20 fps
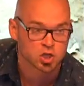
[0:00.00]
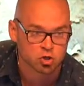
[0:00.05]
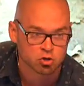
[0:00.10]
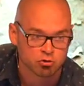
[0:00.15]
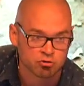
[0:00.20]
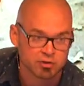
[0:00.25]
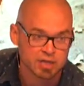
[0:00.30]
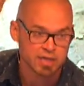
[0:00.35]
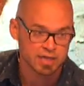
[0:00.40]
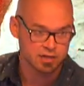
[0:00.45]

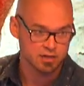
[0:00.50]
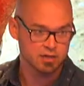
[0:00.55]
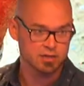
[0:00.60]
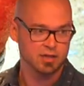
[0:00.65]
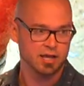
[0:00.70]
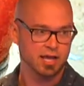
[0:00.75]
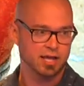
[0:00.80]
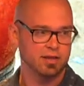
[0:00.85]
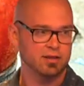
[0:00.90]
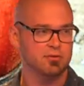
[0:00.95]
green.
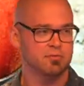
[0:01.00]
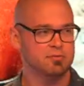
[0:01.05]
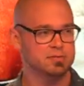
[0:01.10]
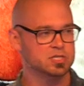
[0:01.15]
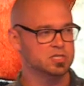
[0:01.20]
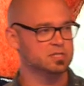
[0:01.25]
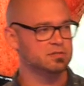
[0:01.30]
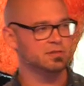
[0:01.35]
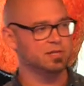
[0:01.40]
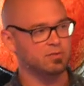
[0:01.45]
Like it
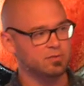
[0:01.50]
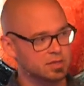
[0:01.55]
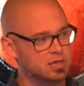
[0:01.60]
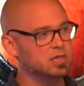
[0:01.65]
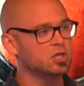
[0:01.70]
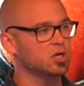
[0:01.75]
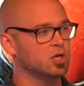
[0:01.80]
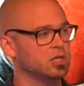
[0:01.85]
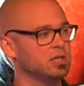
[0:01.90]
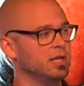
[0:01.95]
would
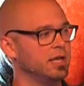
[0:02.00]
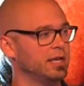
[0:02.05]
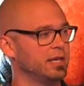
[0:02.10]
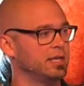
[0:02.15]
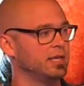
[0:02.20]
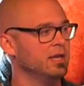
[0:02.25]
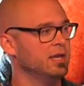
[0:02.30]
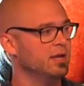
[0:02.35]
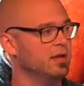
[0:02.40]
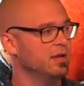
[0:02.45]
look like
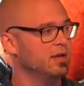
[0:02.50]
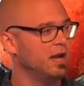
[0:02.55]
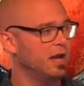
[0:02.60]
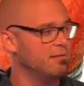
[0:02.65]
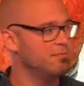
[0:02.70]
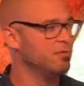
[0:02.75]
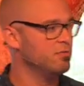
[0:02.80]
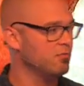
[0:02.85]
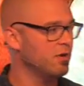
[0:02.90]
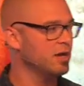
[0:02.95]
I'd
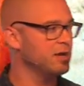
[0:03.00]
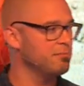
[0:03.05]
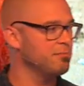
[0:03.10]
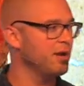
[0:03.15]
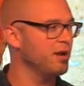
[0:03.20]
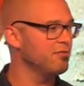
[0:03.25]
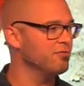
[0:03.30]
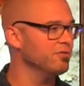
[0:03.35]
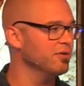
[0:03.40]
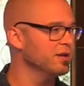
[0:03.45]
been running
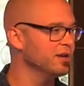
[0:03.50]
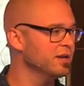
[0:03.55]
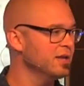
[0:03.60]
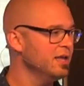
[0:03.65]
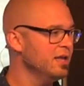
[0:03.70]
barefoot.